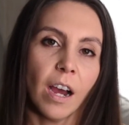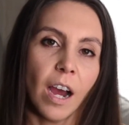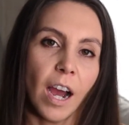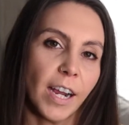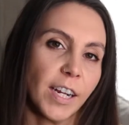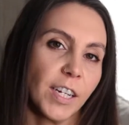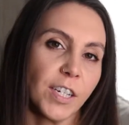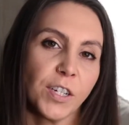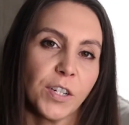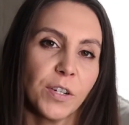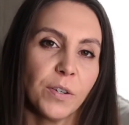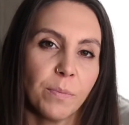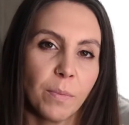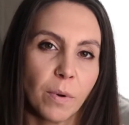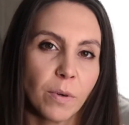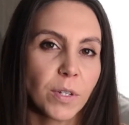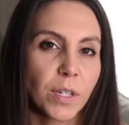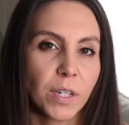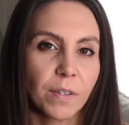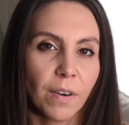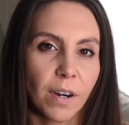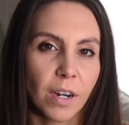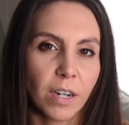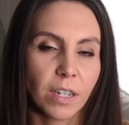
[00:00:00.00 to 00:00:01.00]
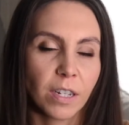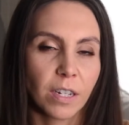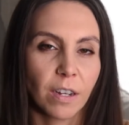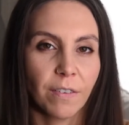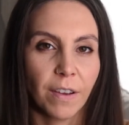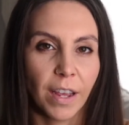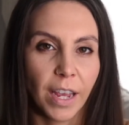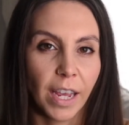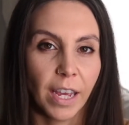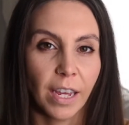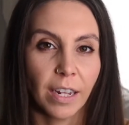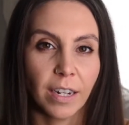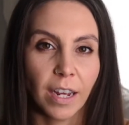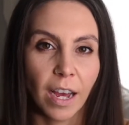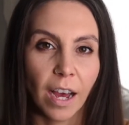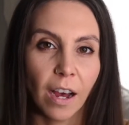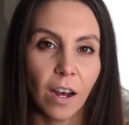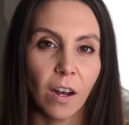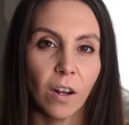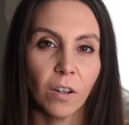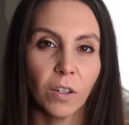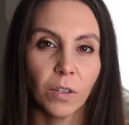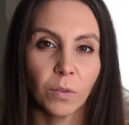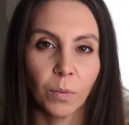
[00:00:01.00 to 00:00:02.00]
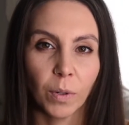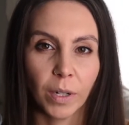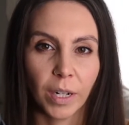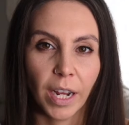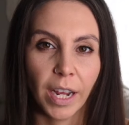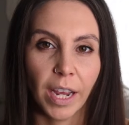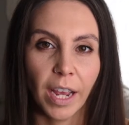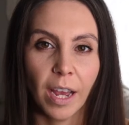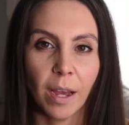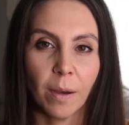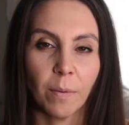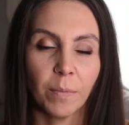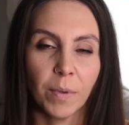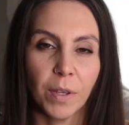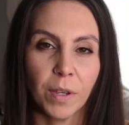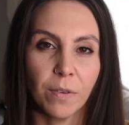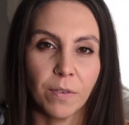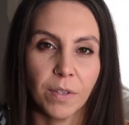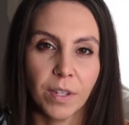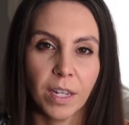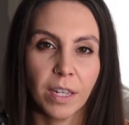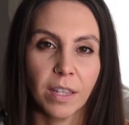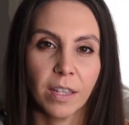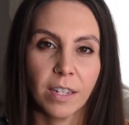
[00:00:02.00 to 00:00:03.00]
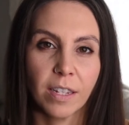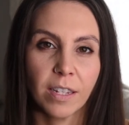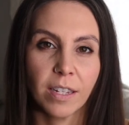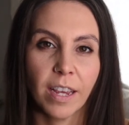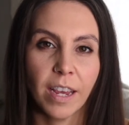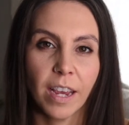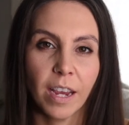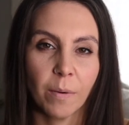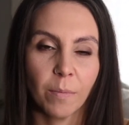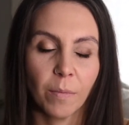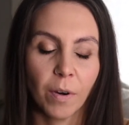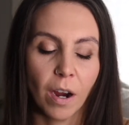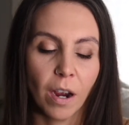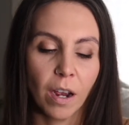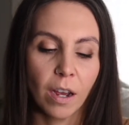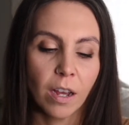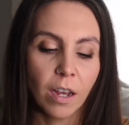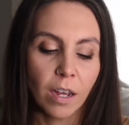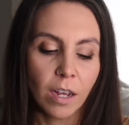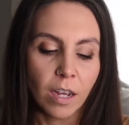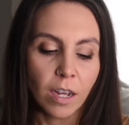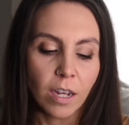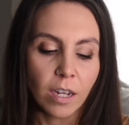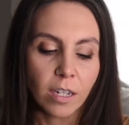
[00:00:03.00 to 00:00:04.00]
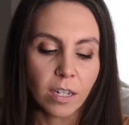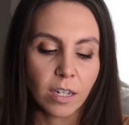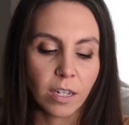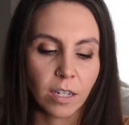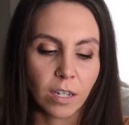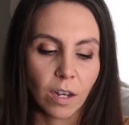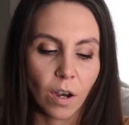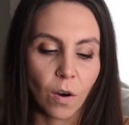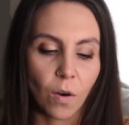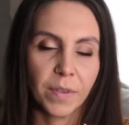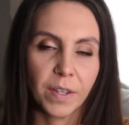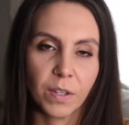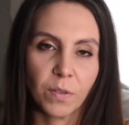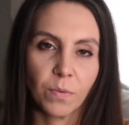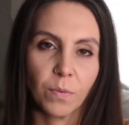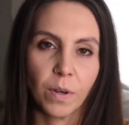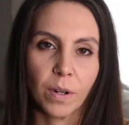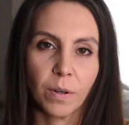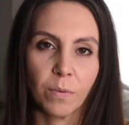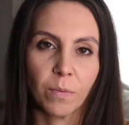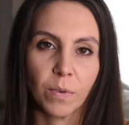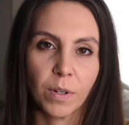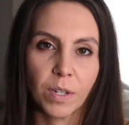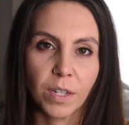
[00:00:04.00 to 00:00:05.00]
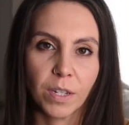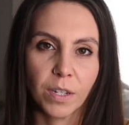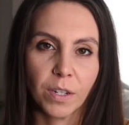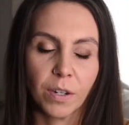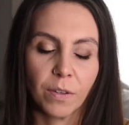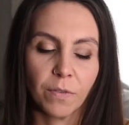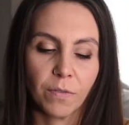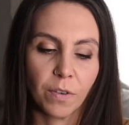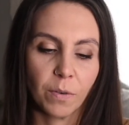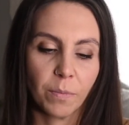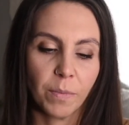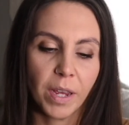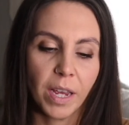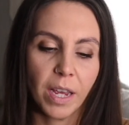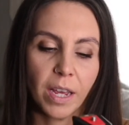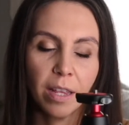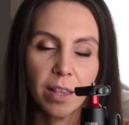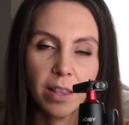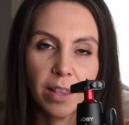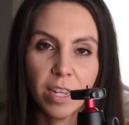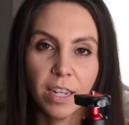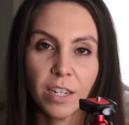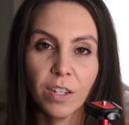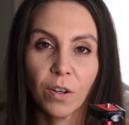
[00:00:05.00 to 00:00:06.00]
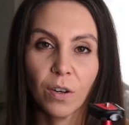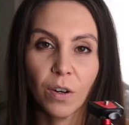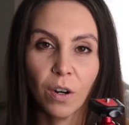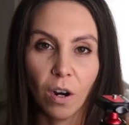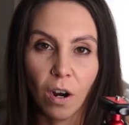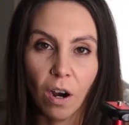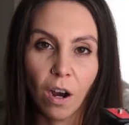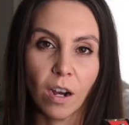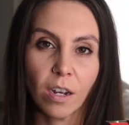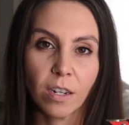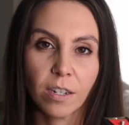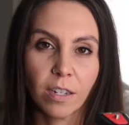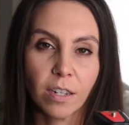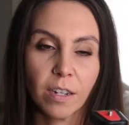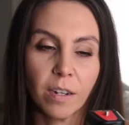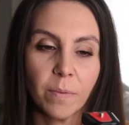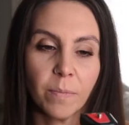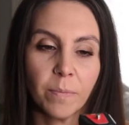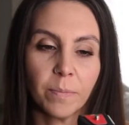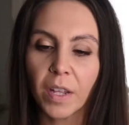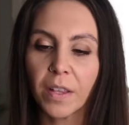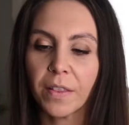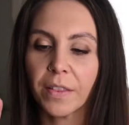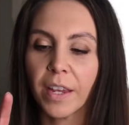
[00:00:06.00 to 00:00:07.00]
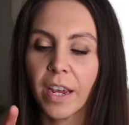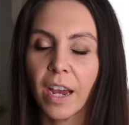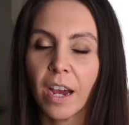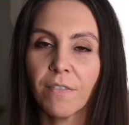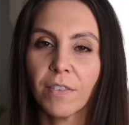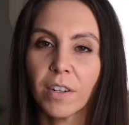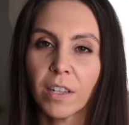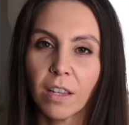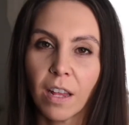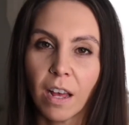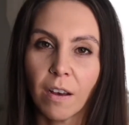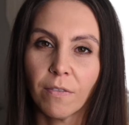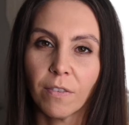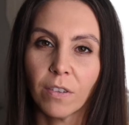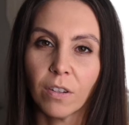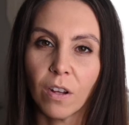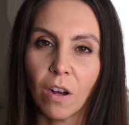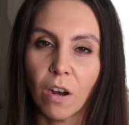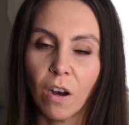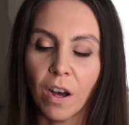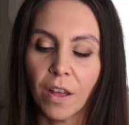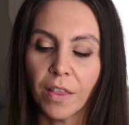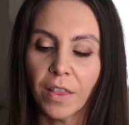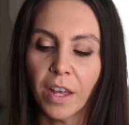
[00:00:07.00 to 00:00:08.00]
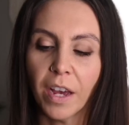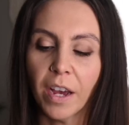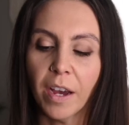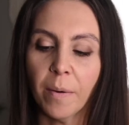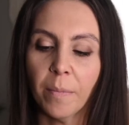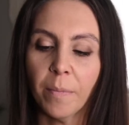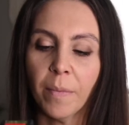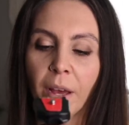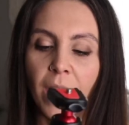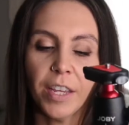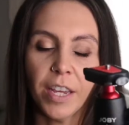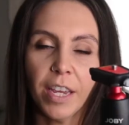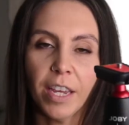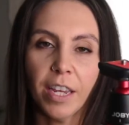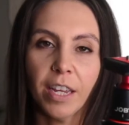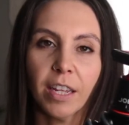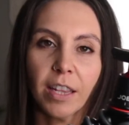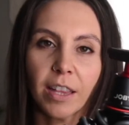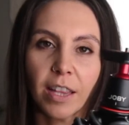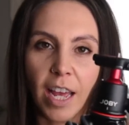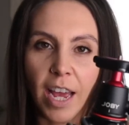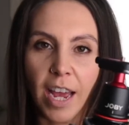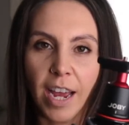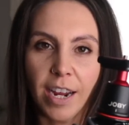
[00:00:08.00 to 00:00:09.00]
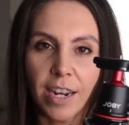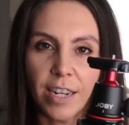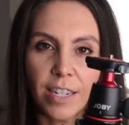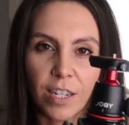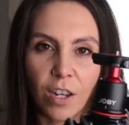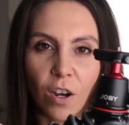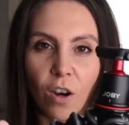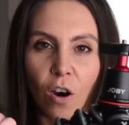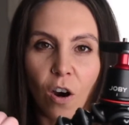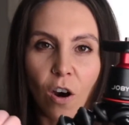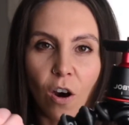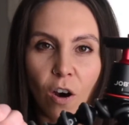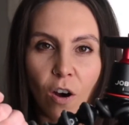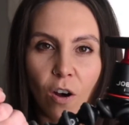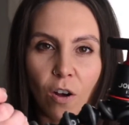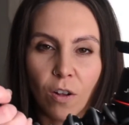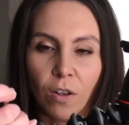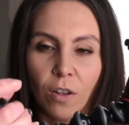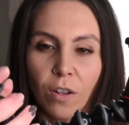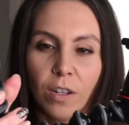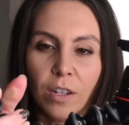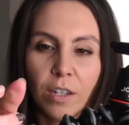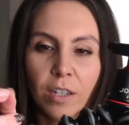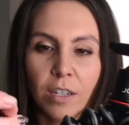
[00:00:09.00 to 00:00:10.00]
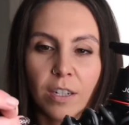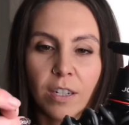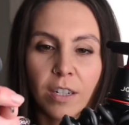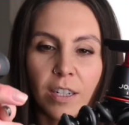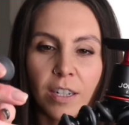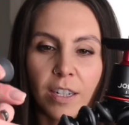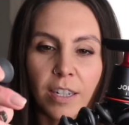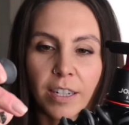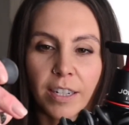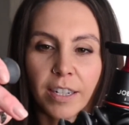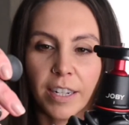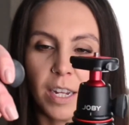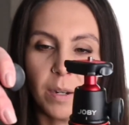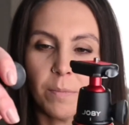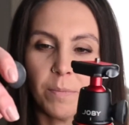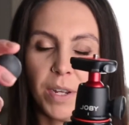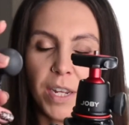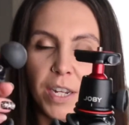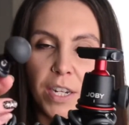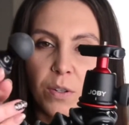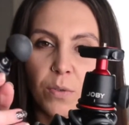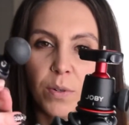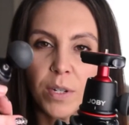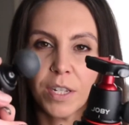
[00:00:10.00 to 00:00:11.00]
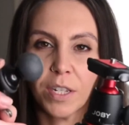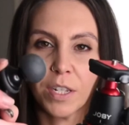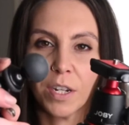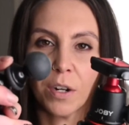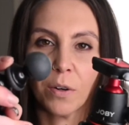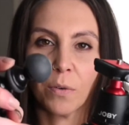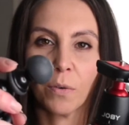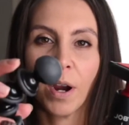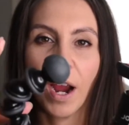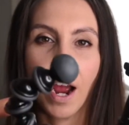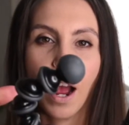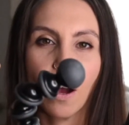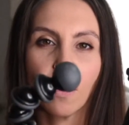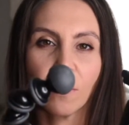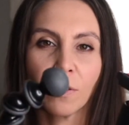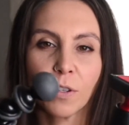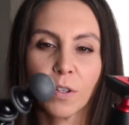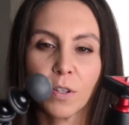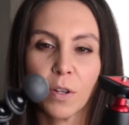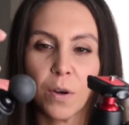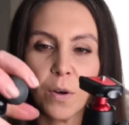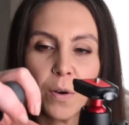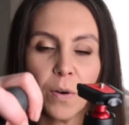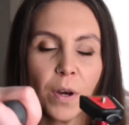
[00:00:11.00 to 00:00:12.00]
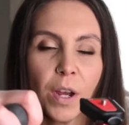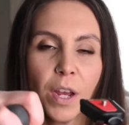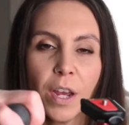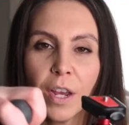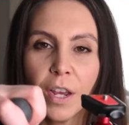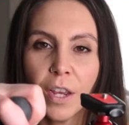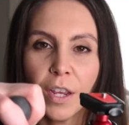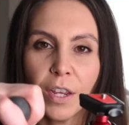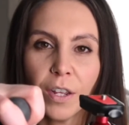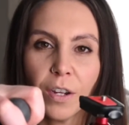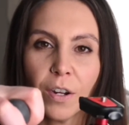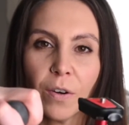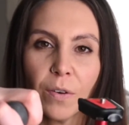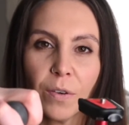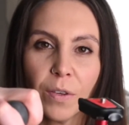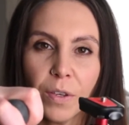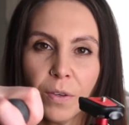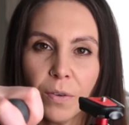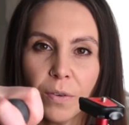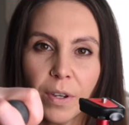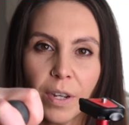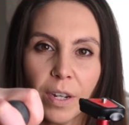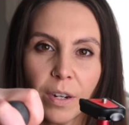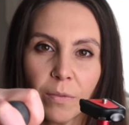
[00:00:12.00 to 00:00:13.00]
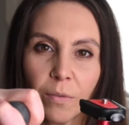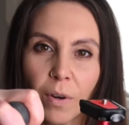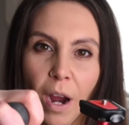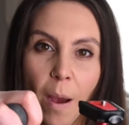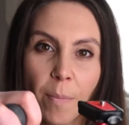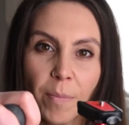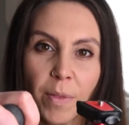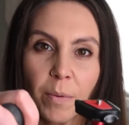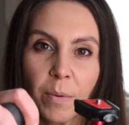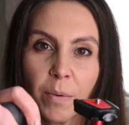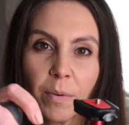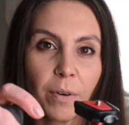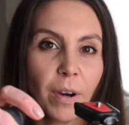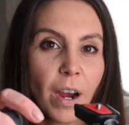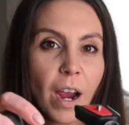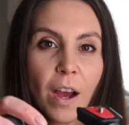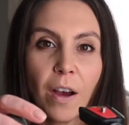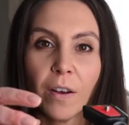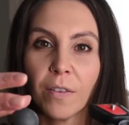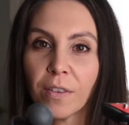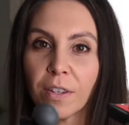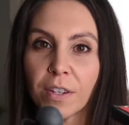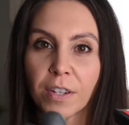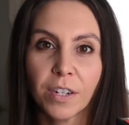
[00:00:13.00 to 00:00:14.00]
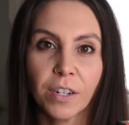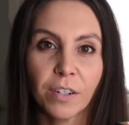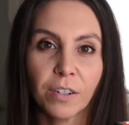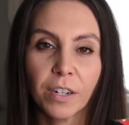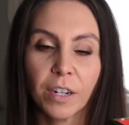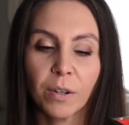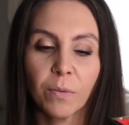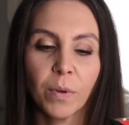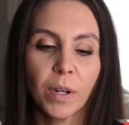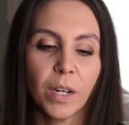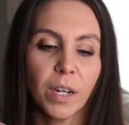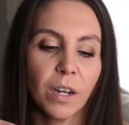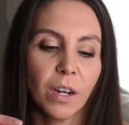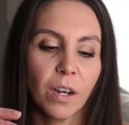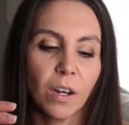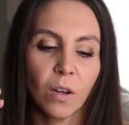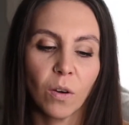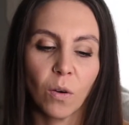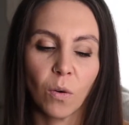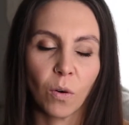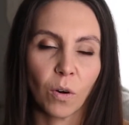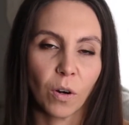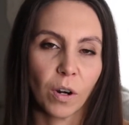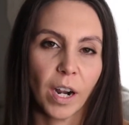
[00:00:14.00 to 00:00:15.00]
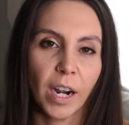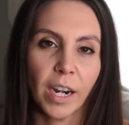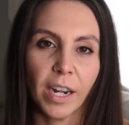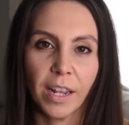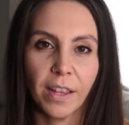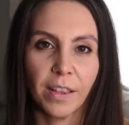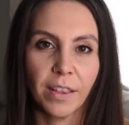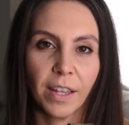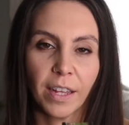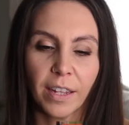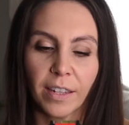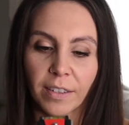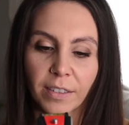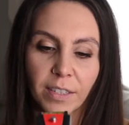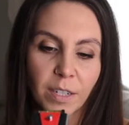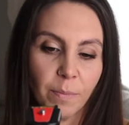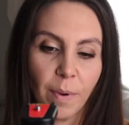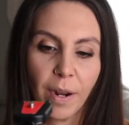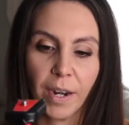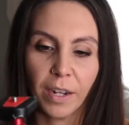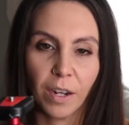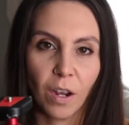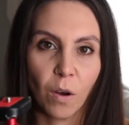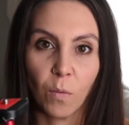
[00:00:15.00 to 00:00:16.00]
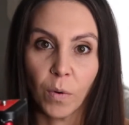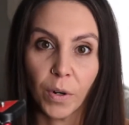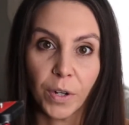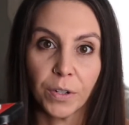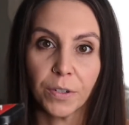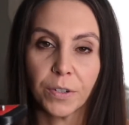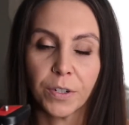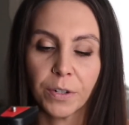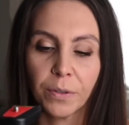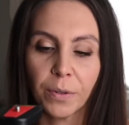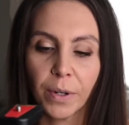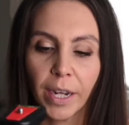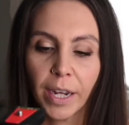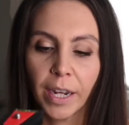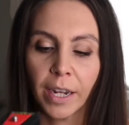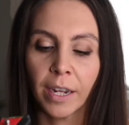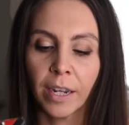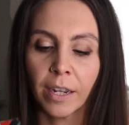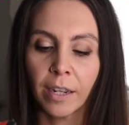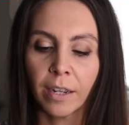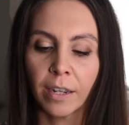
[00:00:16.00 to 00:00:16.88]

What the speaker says: I shoot most of our stuff handheld when I am using this camera, so this one was good for me. These are awesome. They have a level on them. The legs all can be twisted around, so you know, you can wrap them around the steering wheel or anything depending on what you're doing.